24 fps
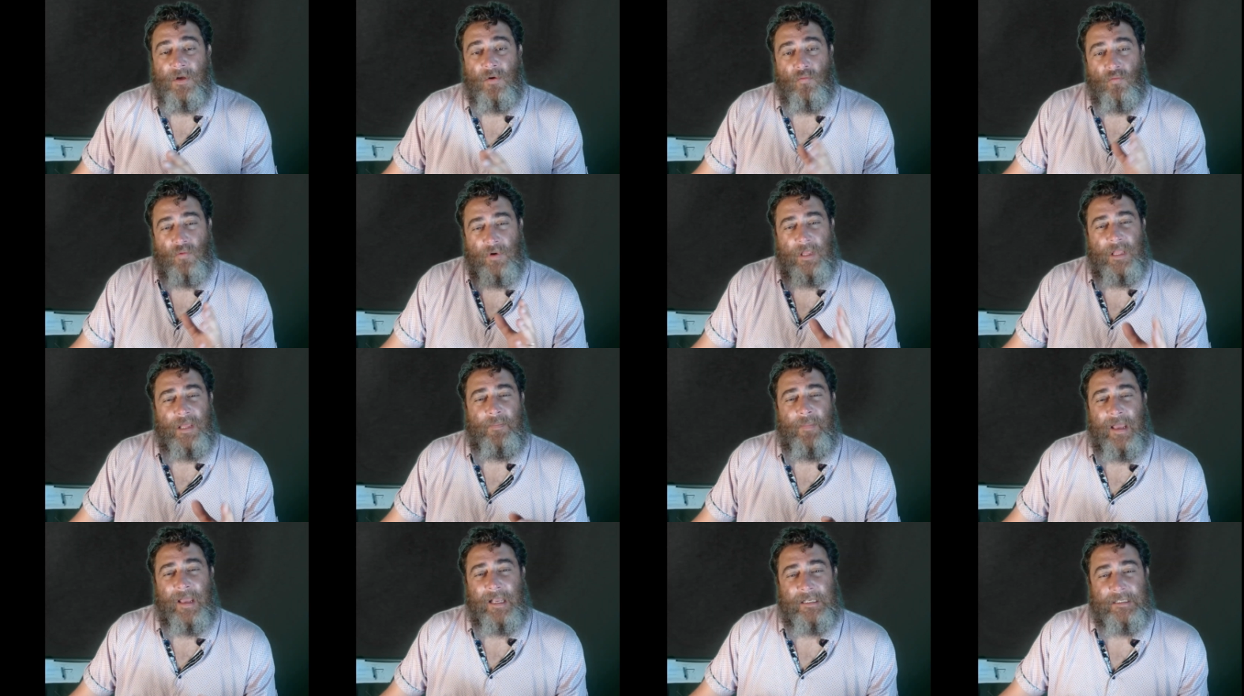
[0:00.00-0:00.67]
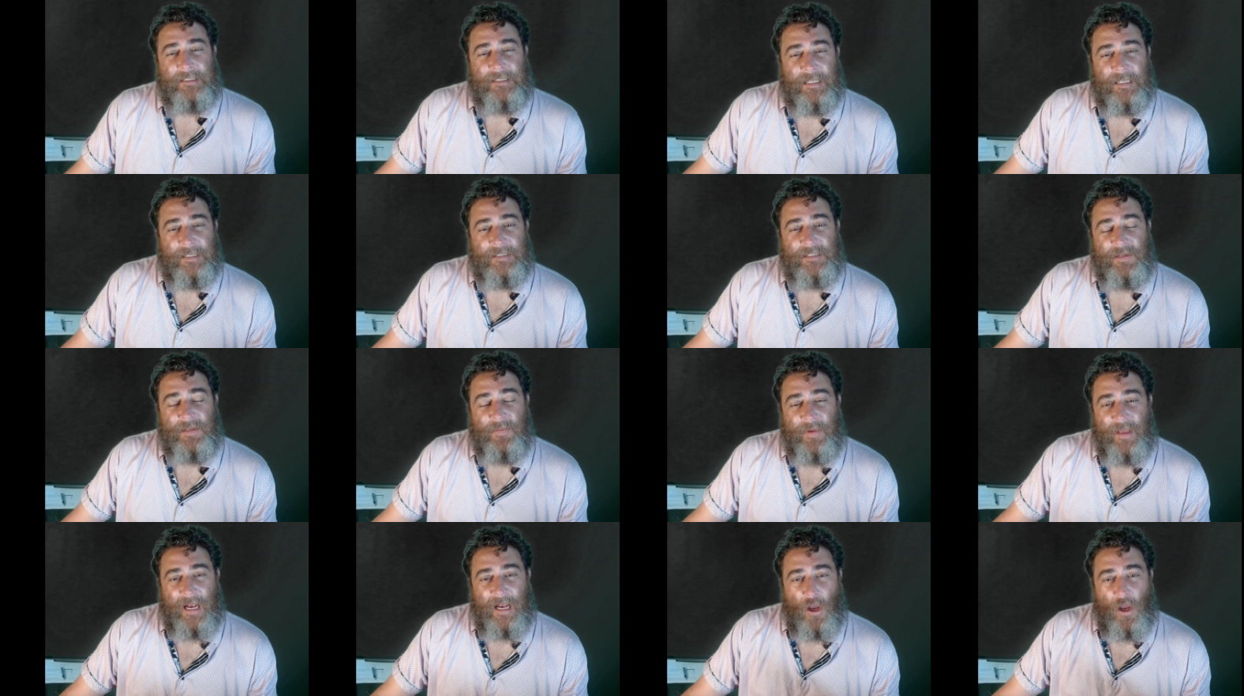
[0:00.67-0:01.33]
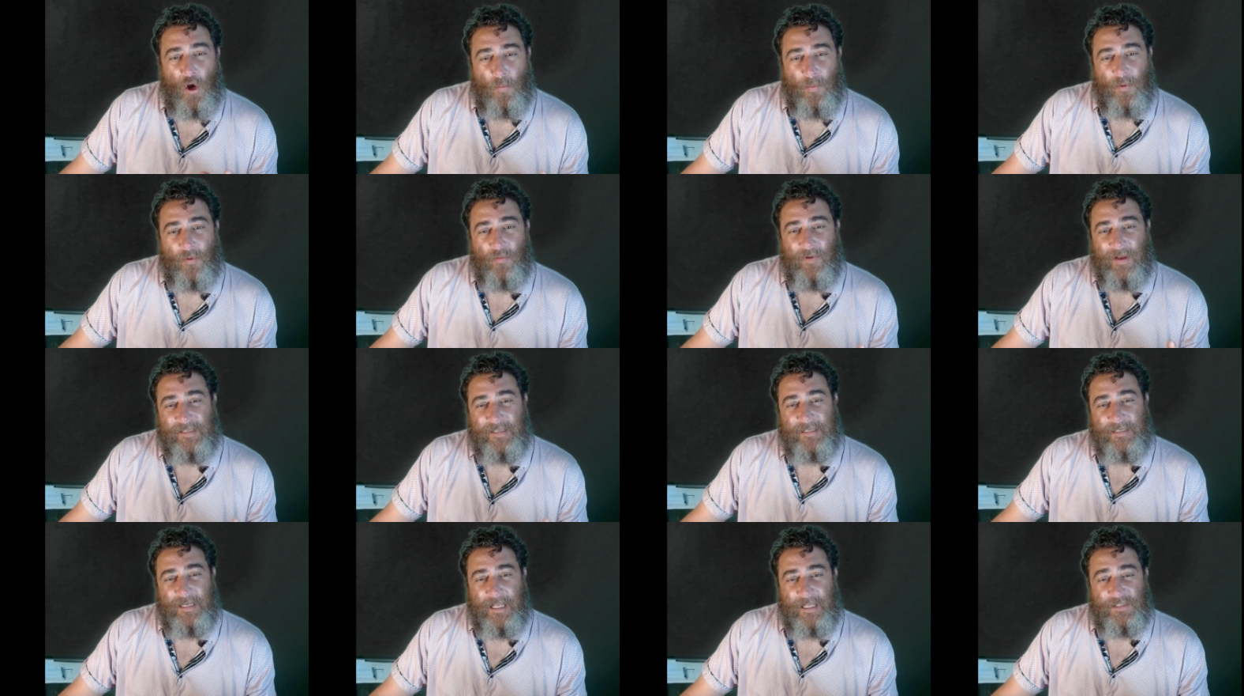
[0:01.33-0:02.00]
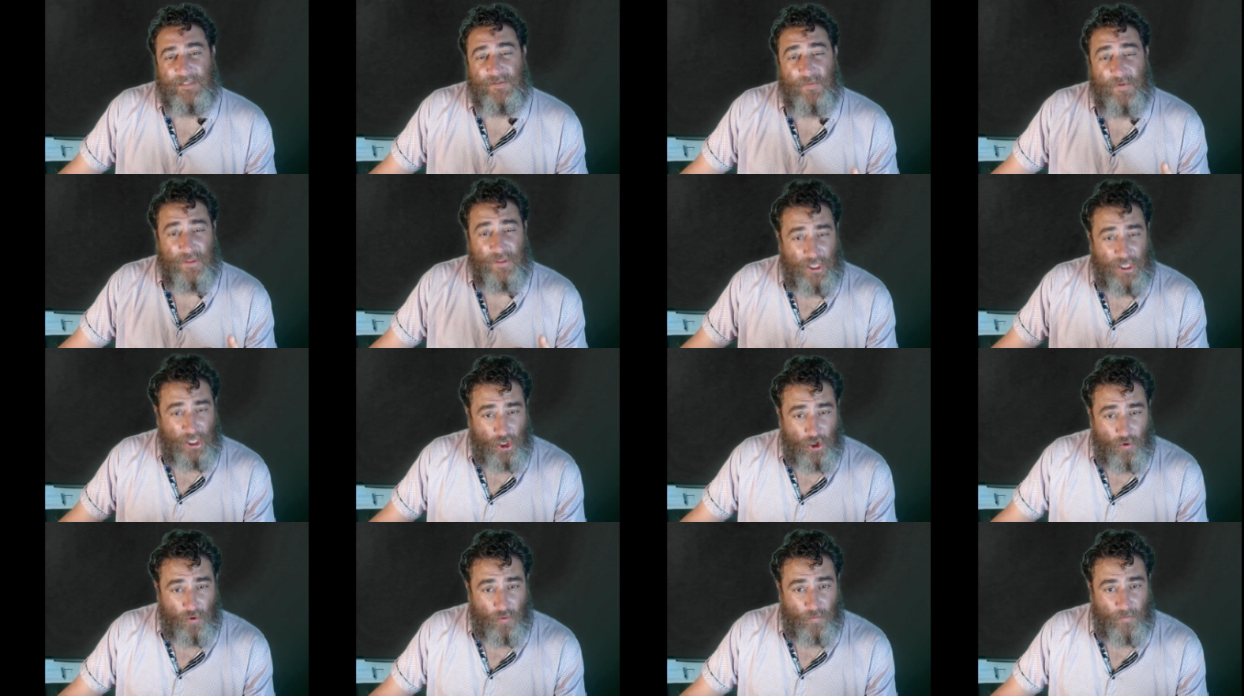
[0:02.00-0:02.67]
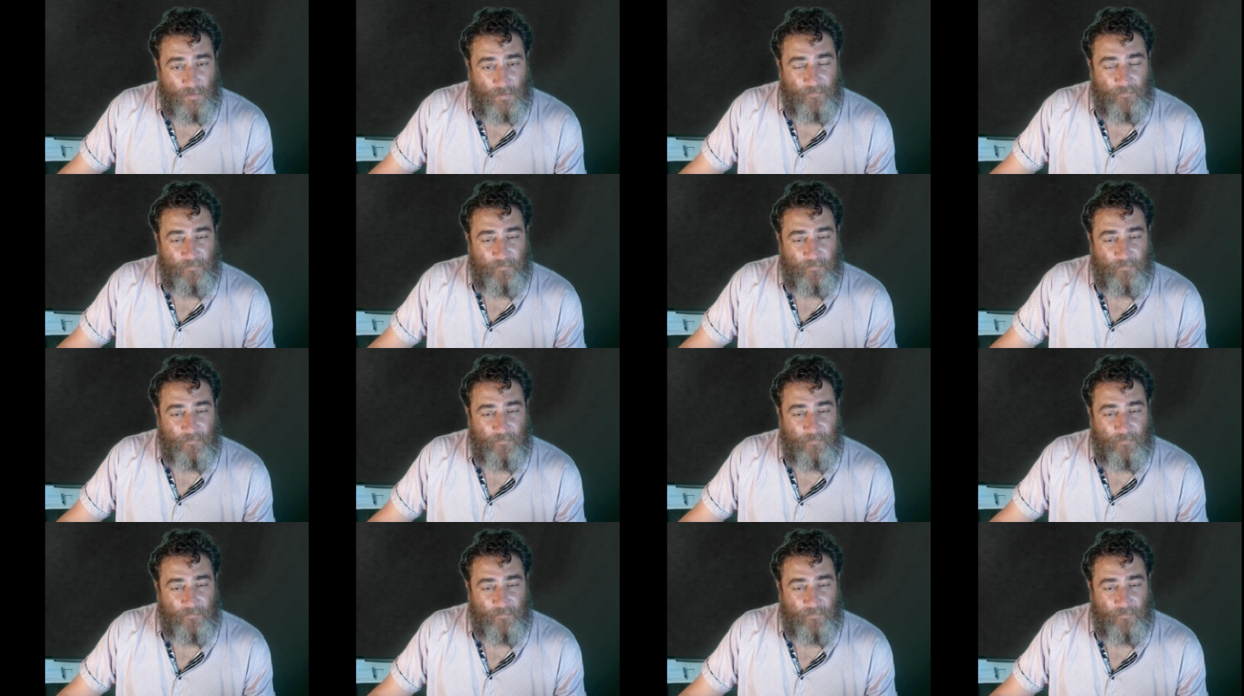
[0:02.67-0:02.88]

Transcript: really makes sense to me, and I hope it resonates with you.